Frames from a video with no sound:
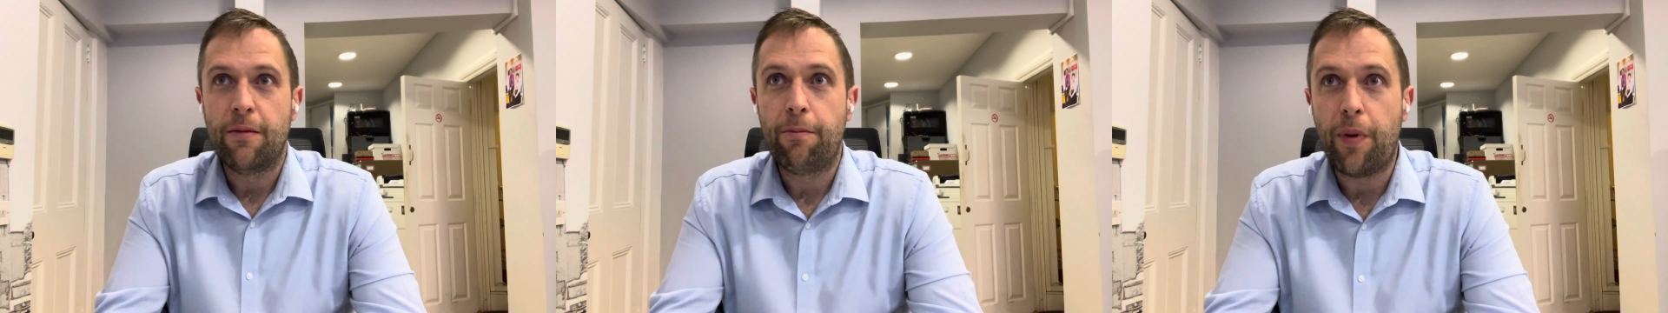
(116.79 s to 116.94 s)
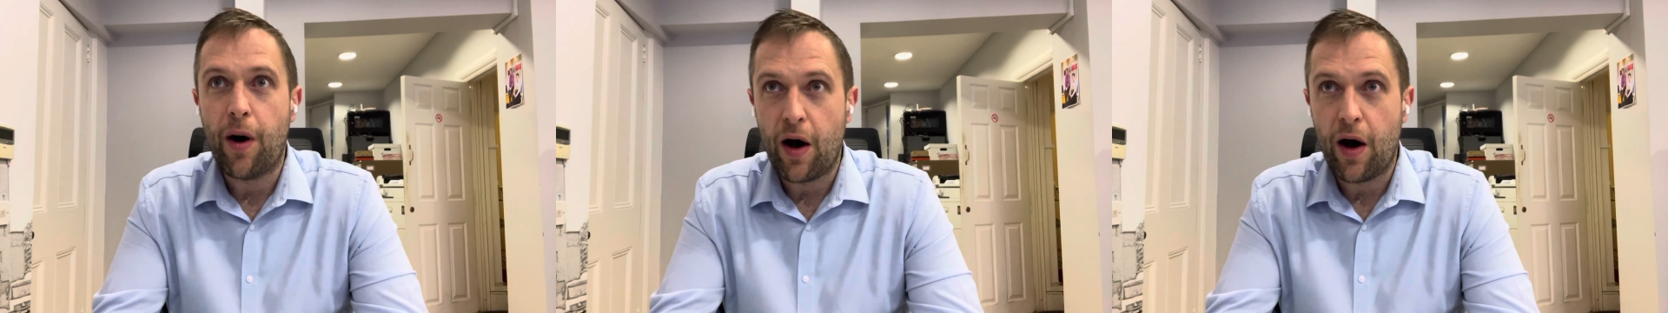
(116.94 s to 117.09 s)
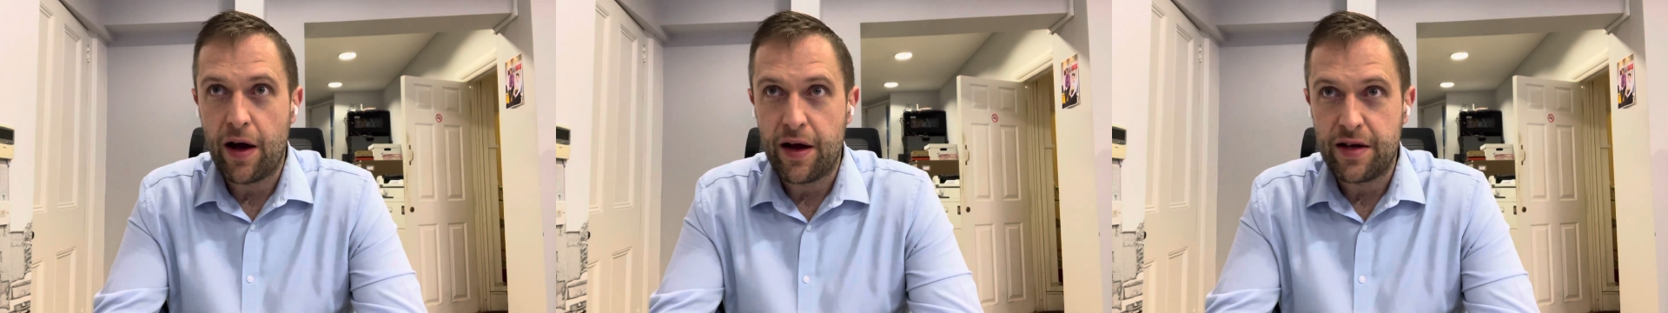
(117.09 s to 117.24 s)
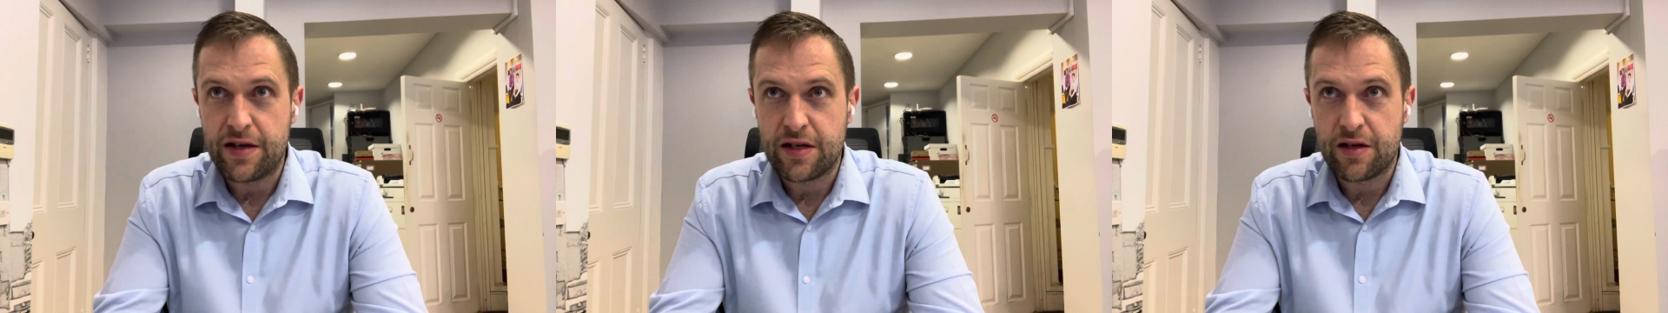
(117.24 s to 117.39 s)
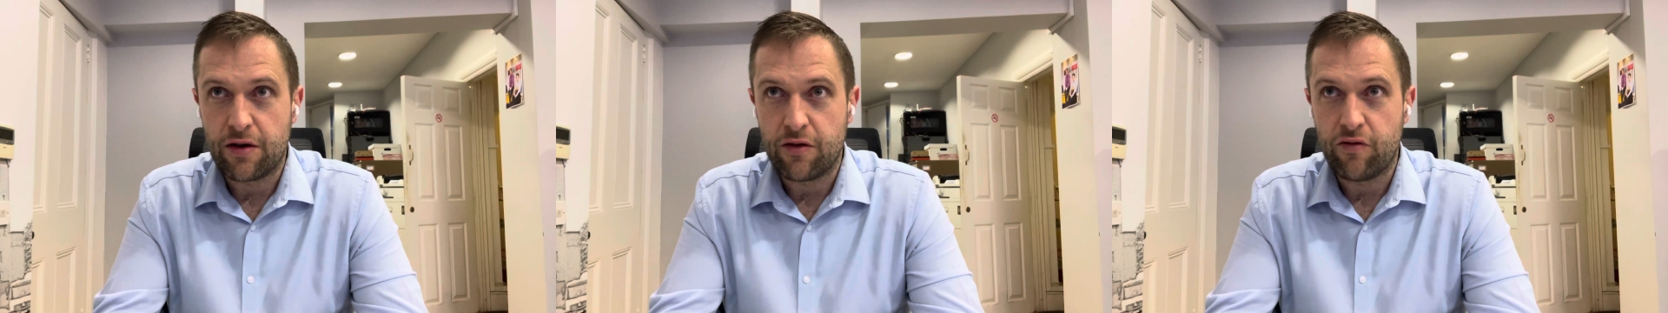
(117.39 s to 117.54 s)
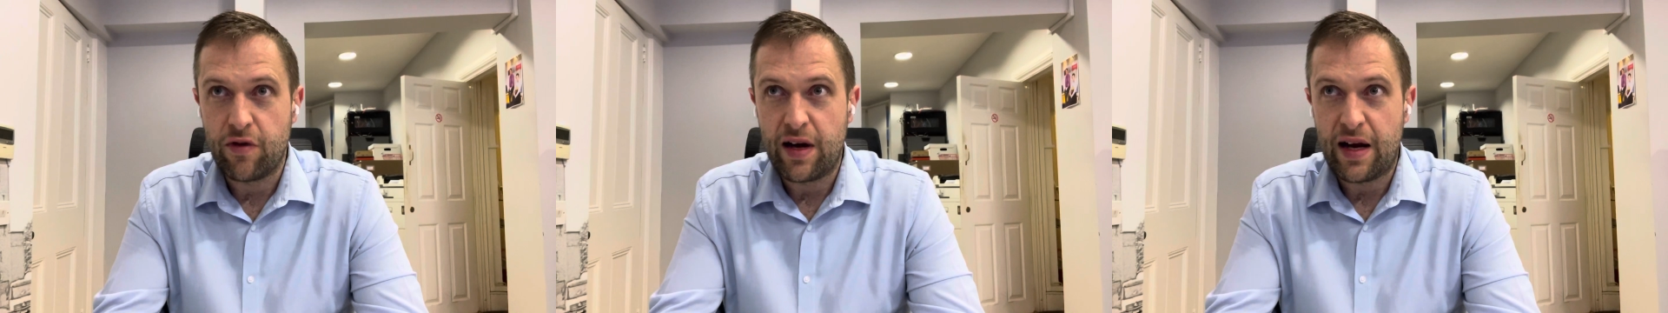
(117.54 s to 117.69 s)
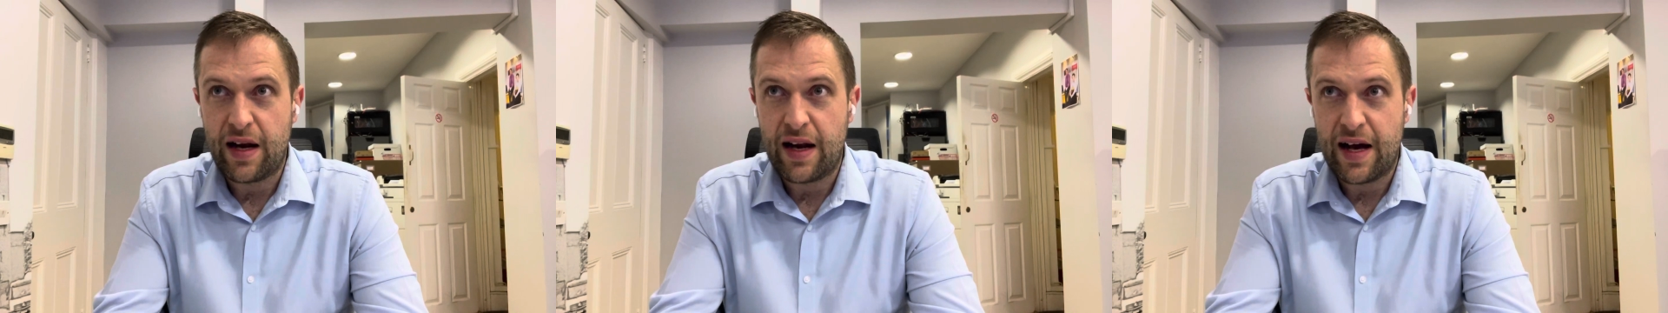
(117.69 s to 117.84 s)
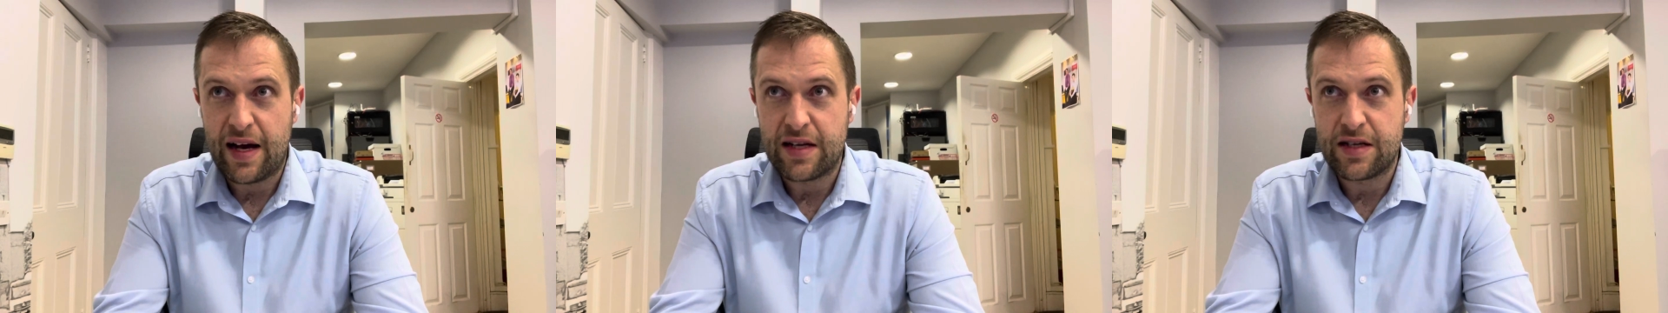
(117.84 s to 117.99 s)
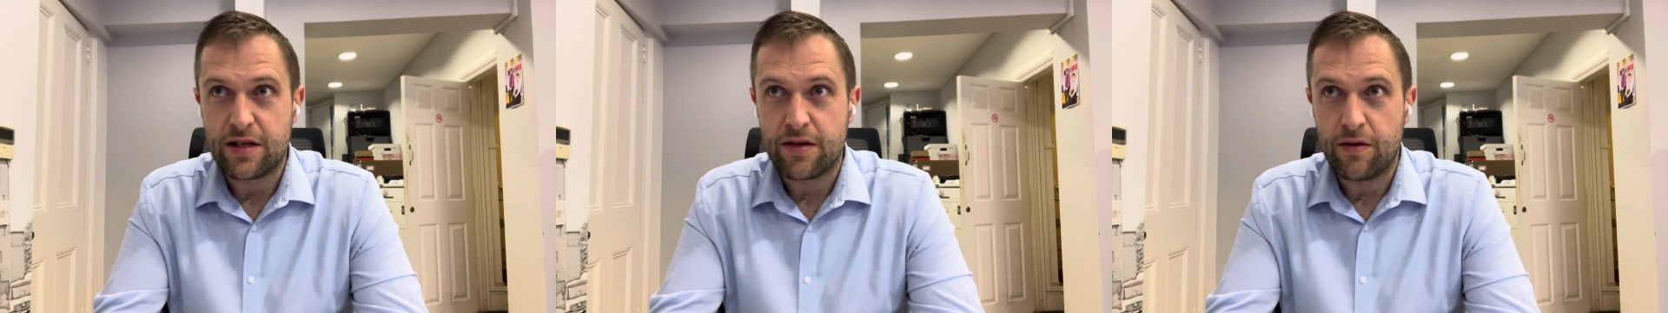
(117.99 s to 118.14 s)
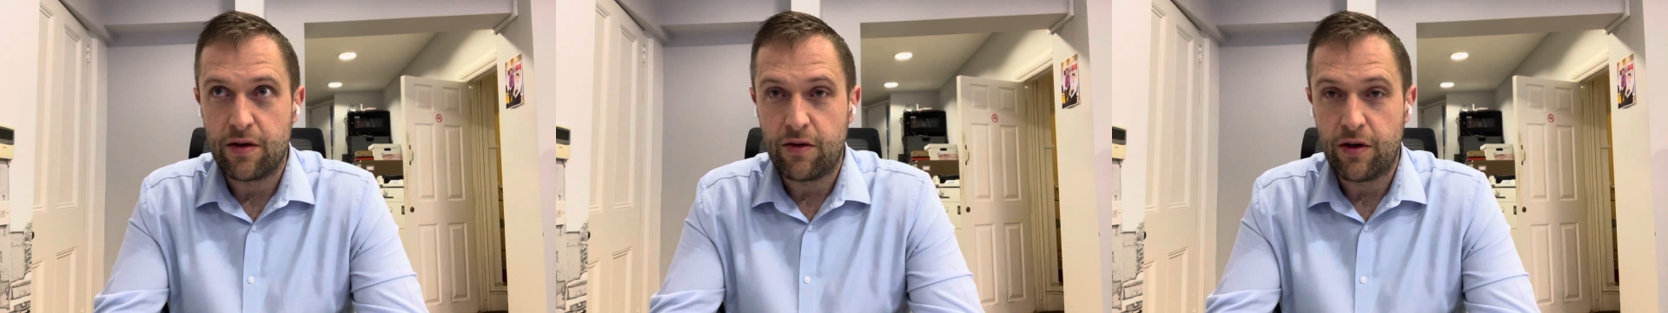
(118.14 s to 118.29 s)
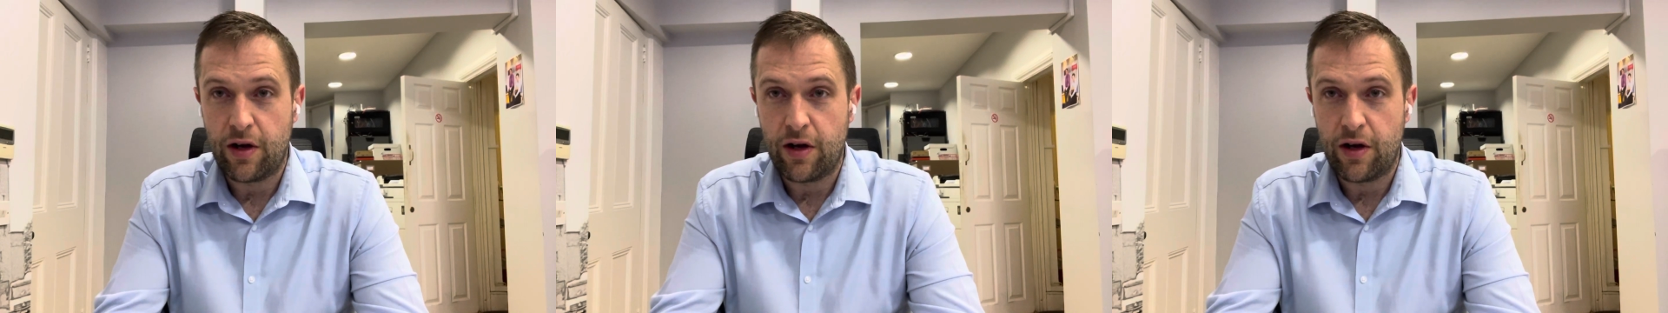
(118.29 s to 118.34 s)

buyers could read as,